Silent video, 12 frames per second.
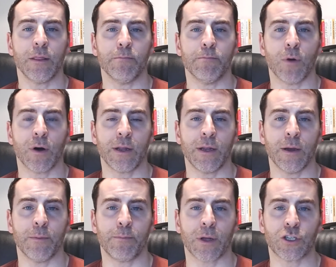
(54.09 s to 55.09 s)
my
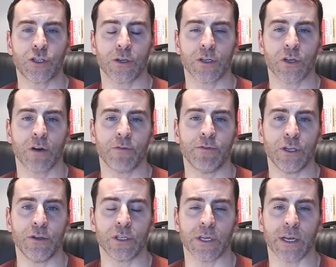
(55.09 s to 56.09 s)
blood sugars are
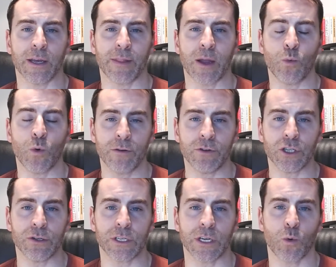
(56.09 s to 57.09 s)
reducing, and they were
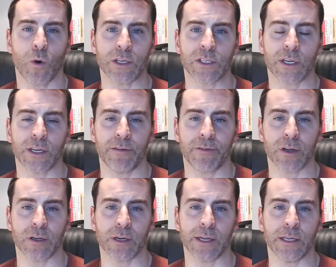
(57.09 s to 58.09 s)
reducing quite
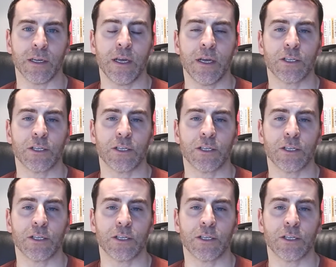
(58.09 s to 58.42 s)
significantly.